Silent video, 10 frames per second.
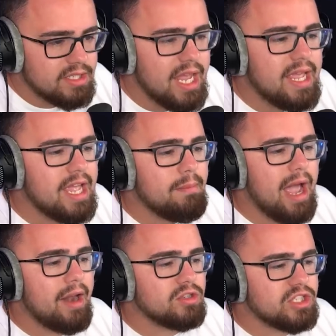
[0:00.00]
taking
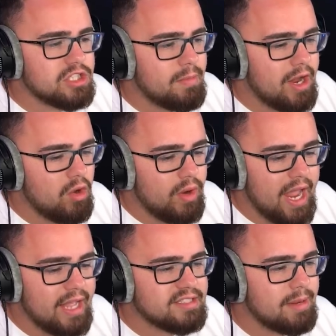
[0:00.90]
matters into my own
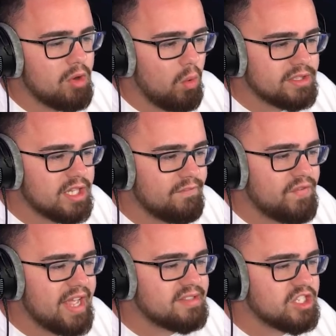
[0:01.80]
hands. I'm going to the
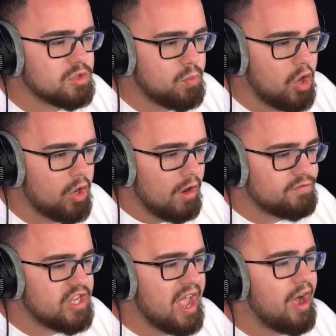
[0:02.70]
fanciest part of
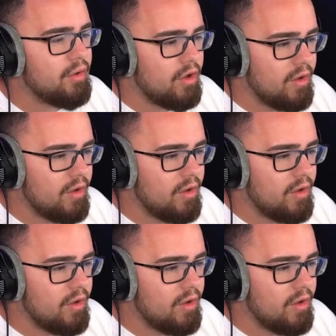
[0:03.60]
town, all